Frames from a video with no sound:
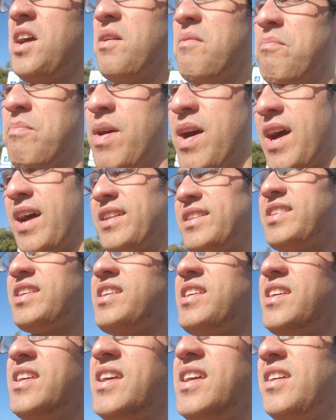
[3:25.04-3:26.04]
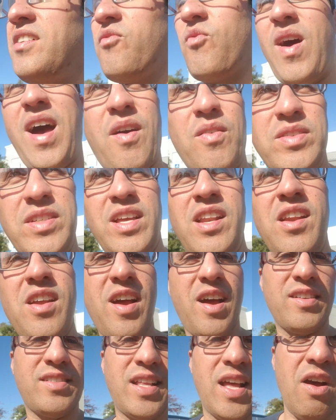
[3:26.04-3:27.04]
But while I was in there,
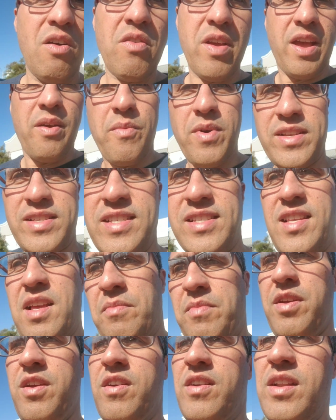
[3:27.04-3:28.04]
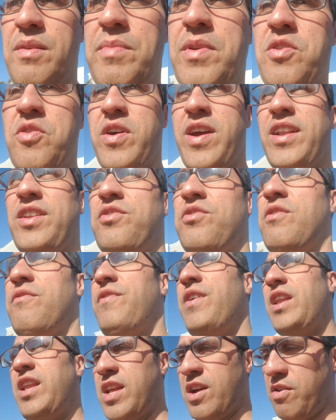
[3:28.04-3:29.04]
I was like, okay, what's well, something here? Let me go ahead and do a
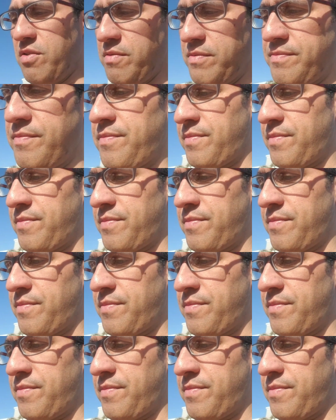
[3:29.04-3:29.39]
video.